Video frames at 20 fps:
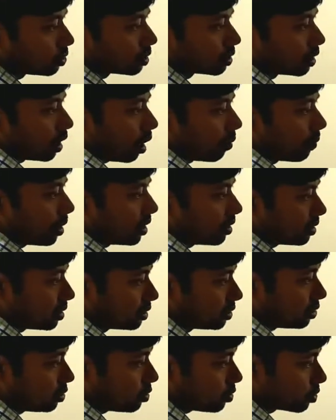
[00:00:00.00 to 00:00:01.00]
gamma
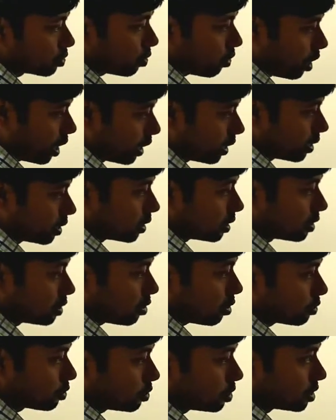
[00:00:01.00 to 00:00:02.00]
T0 square, it
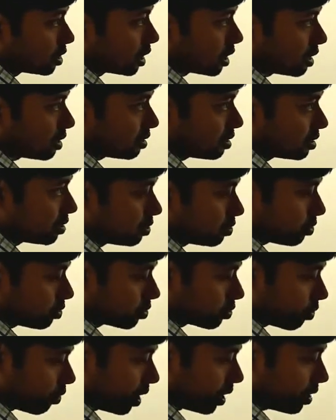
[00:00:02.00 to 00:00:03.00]
also written as C0
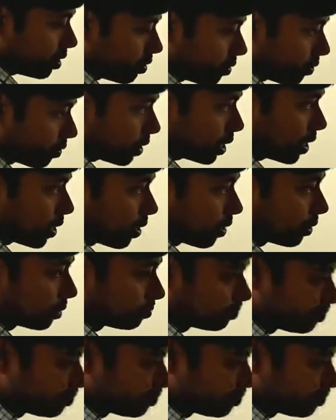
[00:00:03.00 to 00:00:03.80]
square. Okay,